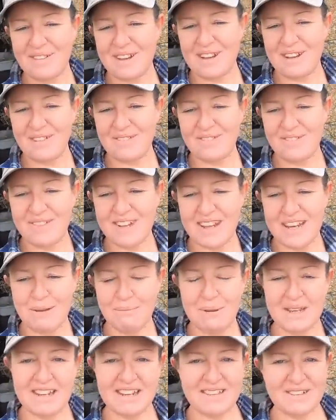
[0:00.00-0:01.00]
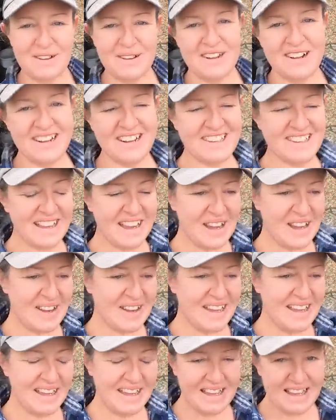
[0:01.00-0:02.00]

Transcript: we've done a bit of solar, so a